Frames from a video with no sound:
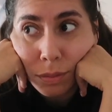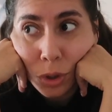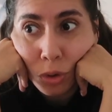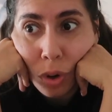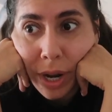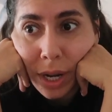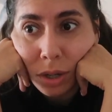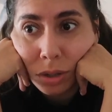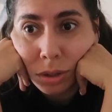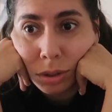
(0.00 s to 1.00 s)

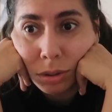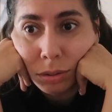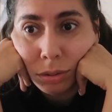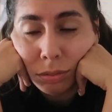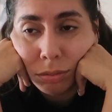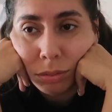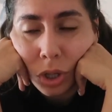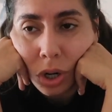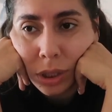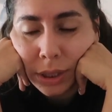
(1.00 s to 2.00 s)
triangle
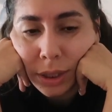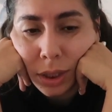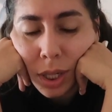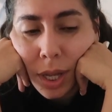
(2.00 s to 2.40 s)
garland.